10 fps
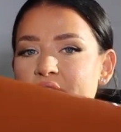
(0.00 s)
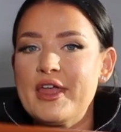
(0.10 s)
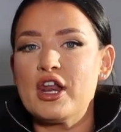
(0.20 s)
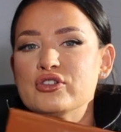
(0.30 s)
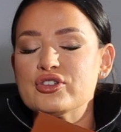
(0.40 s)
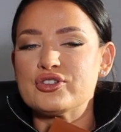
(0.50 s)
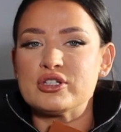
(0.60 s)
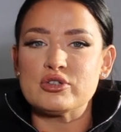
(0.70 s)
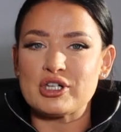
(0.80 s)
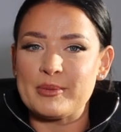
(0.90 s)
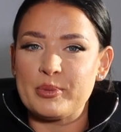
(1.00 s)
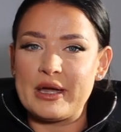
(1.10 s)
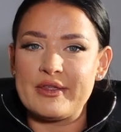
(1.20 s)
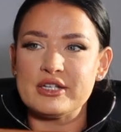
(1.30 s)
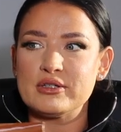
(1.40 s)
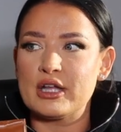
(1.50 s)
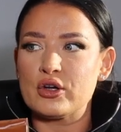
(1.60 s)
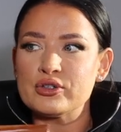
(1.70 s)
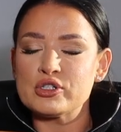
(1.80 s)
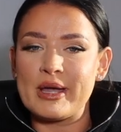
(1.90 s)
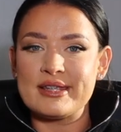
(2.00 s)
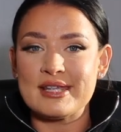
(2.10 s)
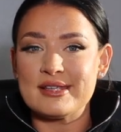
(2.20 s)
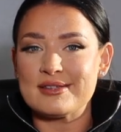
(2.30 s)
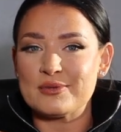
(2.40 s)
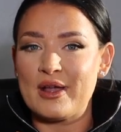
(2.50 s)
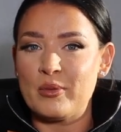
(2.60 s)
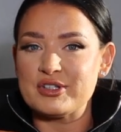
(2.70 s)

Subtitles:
They don't just do shapewear, they do like underwear sets as well,